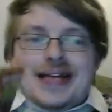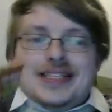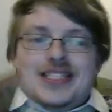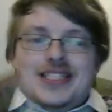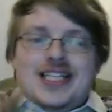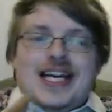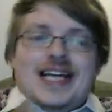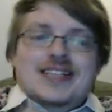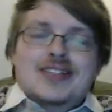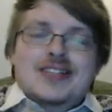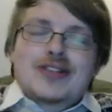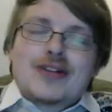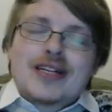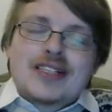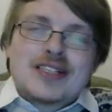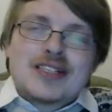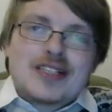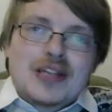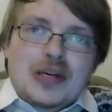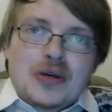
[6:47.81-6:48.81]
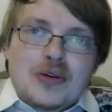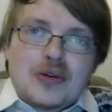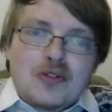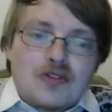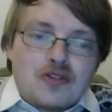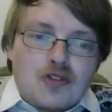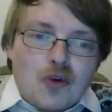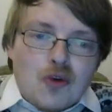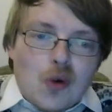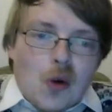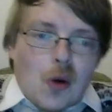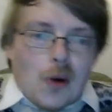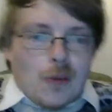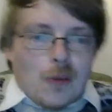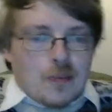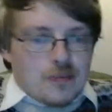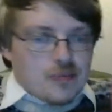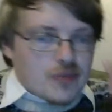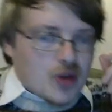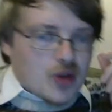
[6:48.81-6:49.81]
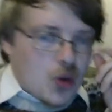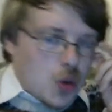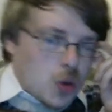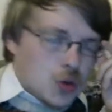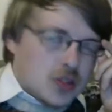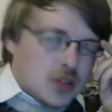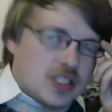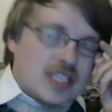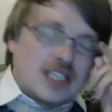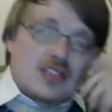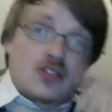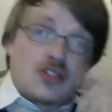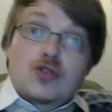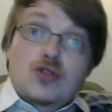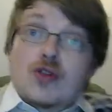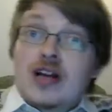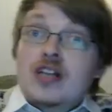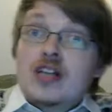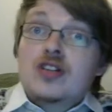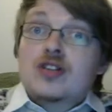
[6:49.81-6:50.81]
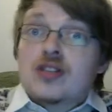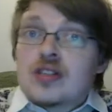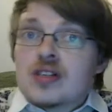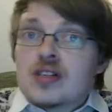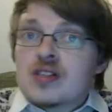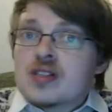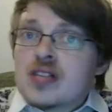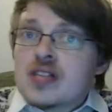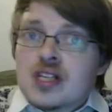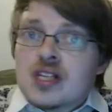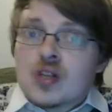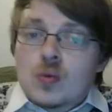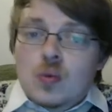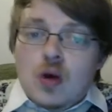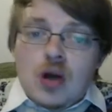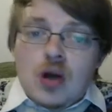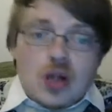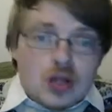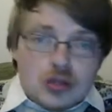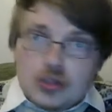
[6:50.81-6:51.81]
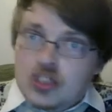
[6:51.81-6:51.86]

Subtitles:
She has a great skill for haunting strangeness in the world.